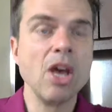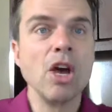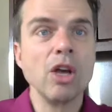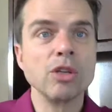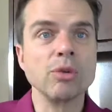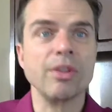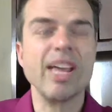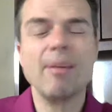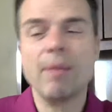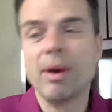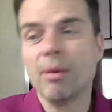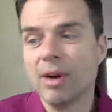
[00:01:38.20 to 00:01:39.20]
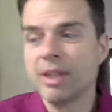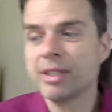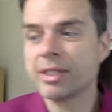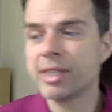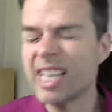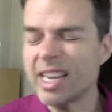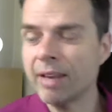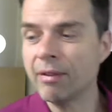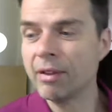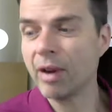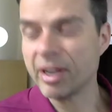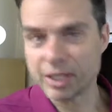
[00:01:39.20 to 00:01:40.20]
So what that meant was that
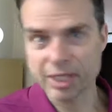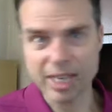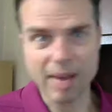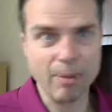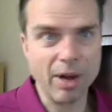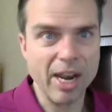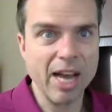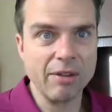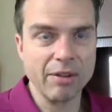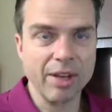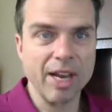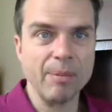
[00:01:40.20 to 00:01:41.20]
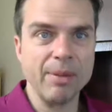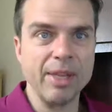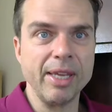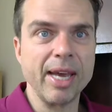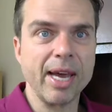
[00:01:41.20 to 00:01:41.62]
even though I just got bought out of a company,